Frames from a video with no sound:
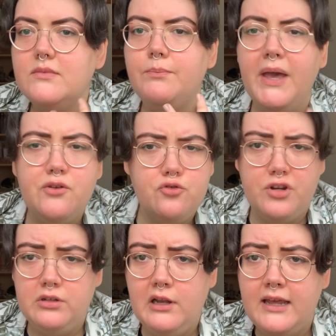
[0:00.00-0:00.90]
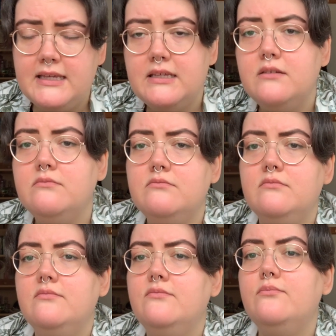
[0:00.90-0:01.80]
Patreon like
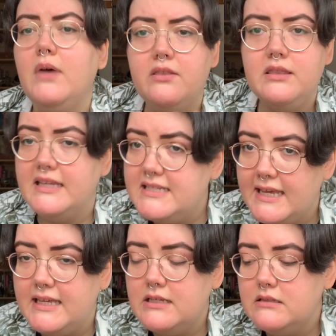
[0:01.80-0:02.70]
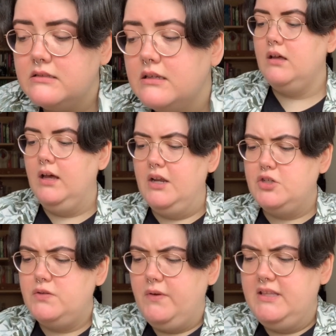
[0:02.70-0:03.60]
monthly tiers. I
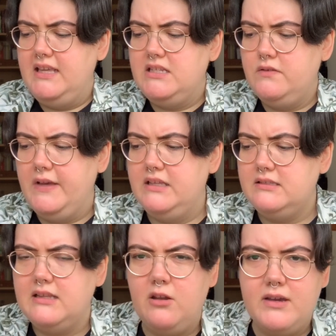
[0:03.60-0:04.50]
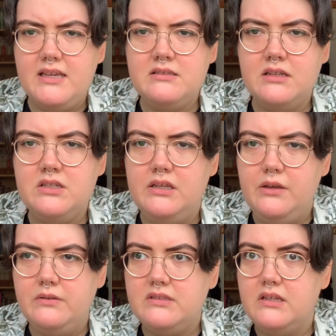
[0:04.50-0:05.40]
just find the interface is a lot easier to
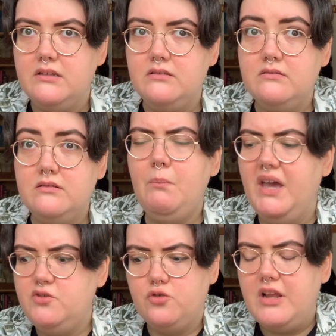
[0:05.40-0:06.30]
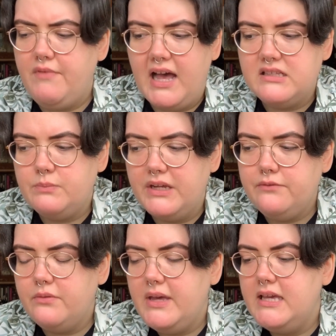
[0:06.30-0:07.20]
use than Patreon ever has been
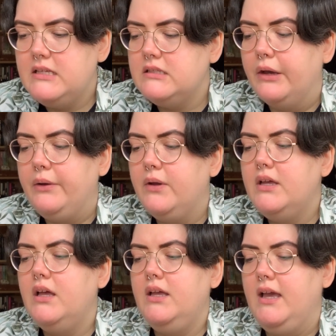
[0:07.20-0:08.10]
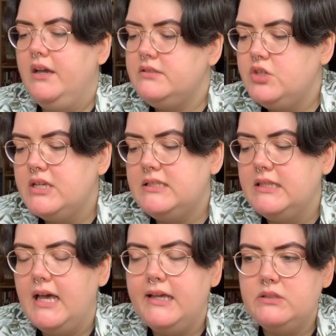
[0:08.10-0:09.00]
for me. So yeah, I suggested
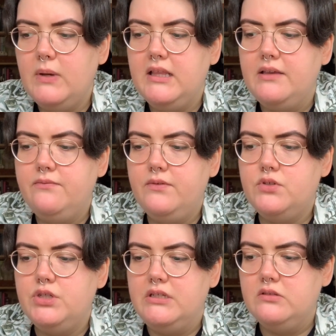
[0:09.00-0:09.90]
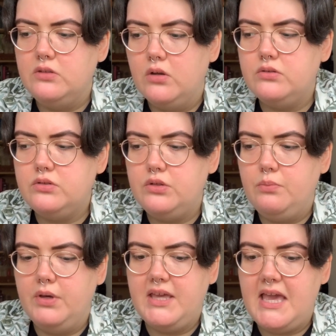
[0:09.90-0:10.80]
that as well if she's not
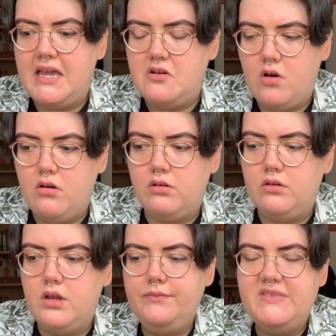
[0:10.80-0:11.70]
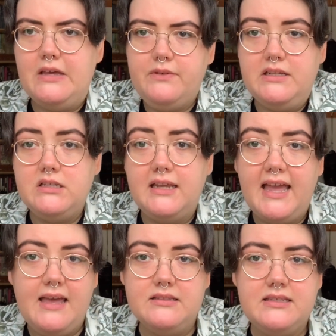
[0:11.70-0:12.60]
super keen on delving into like
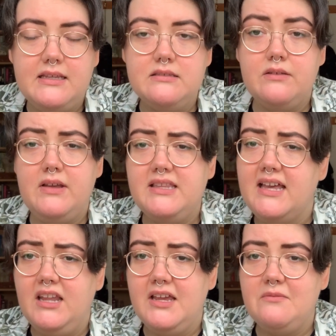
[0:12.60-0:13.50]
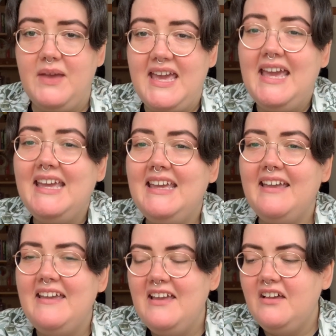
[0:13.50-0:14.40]
Etsy and stuff like that like me,
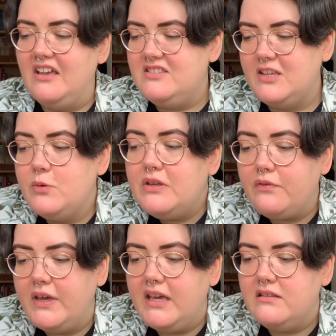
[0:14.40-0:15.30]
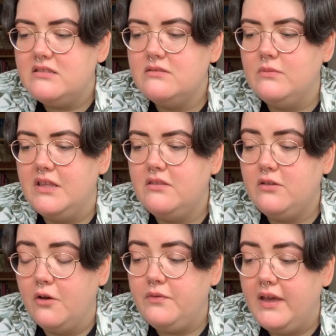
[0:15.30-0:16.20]
because the only fees with
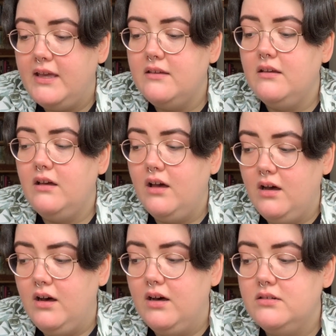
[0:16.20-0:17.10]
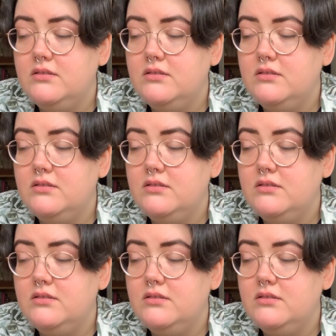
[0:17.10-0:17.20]
Ko-fi are